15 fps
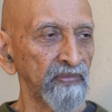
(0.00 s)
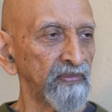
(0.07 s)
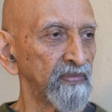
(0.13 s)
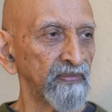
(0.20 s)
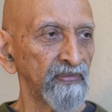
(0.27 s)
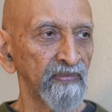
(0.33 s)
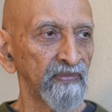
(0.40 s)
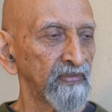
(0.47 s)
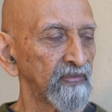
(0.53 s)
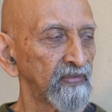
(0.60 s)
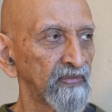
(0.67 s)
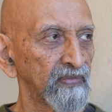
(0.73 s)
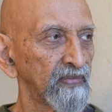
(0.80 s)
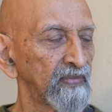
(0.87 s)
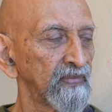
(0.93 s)
Is
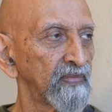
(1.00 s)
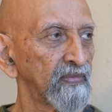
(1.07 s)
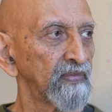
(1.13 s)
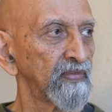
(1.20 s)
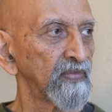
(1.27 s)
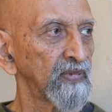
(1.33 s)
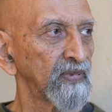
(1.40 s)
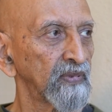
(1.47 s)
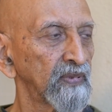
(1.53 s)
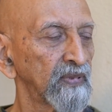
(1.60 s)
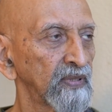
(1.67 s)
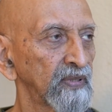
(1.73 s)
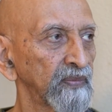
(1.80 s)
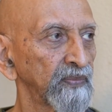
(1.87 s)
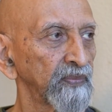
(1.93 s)
it something that he
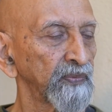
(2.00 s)
taught?